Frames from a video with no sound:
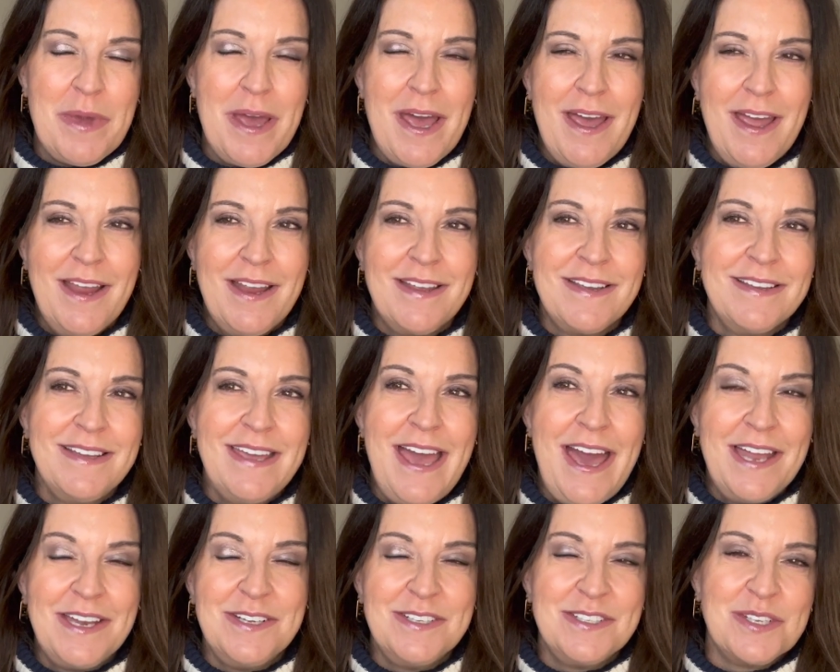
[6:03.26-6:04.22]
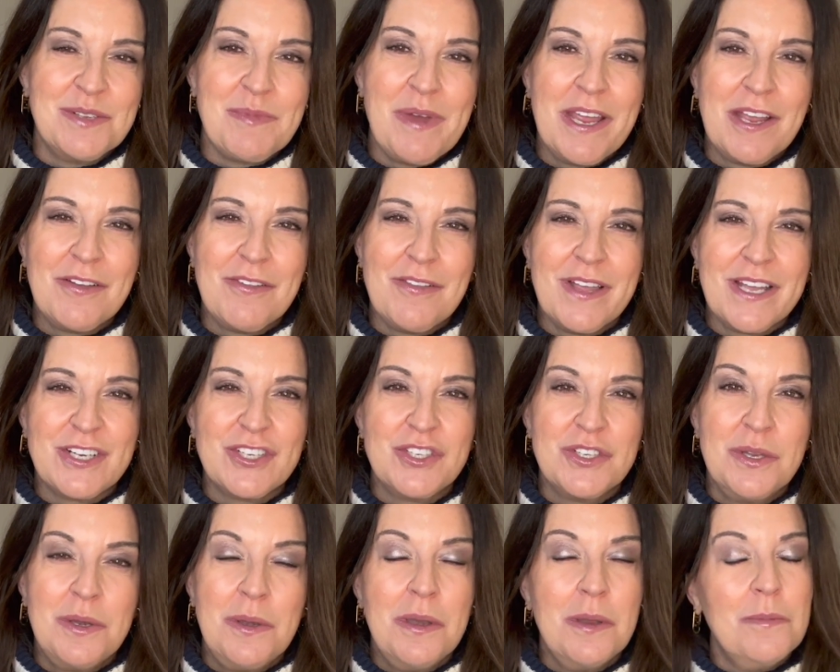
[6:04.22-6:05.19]
bag added to my
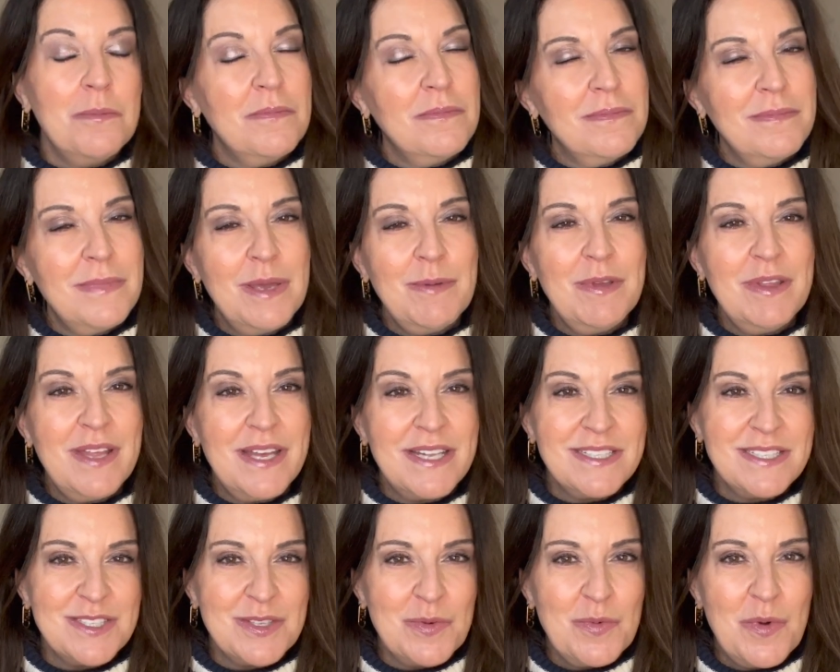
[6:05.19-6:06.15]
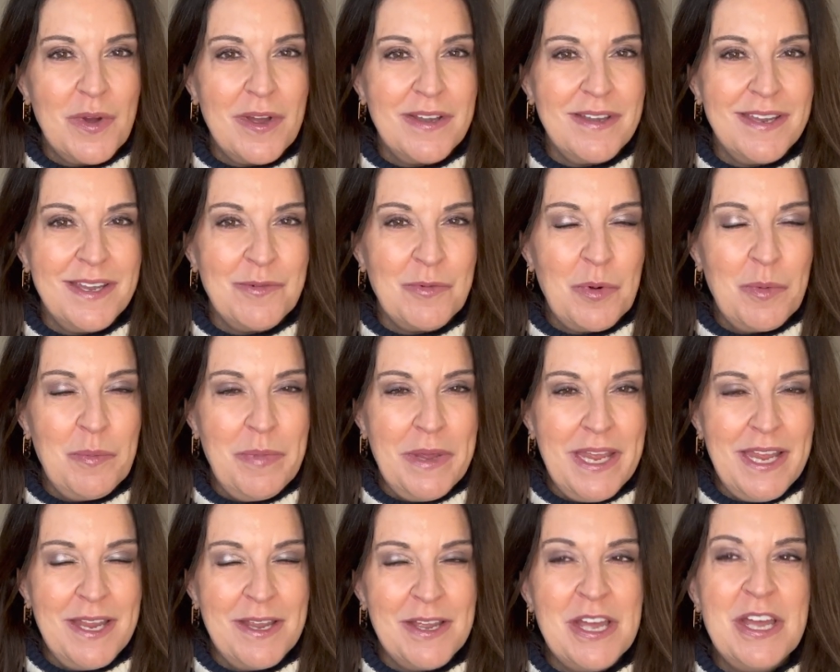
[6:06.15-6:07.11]
collection, maybe that's the one it will
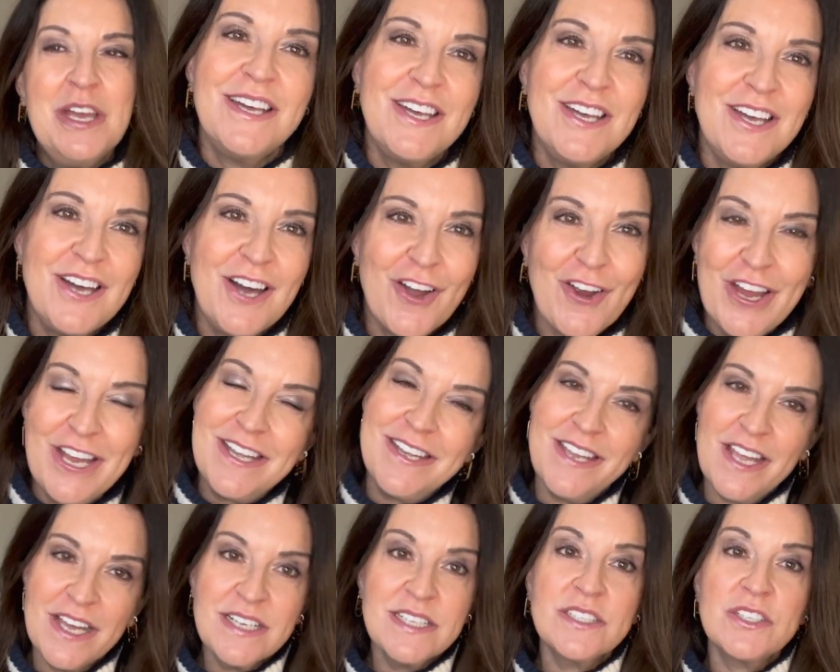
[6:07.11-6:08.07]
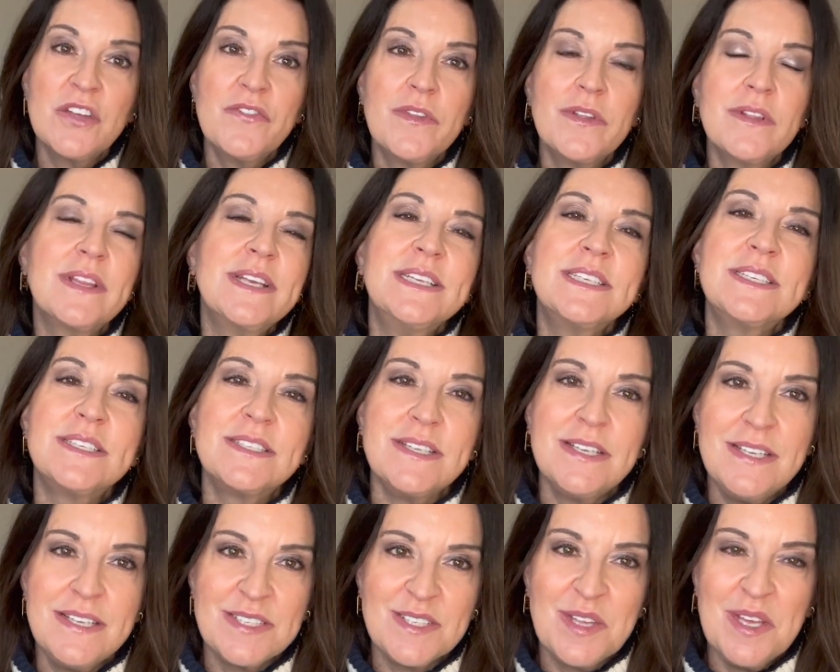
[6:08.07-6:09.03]
be. All right, next on the list
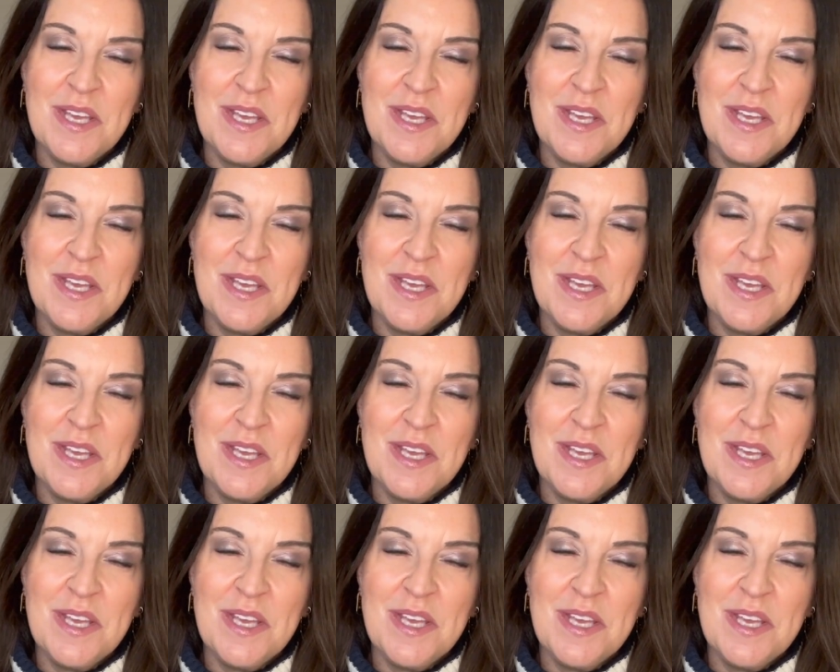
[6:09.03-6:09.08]
is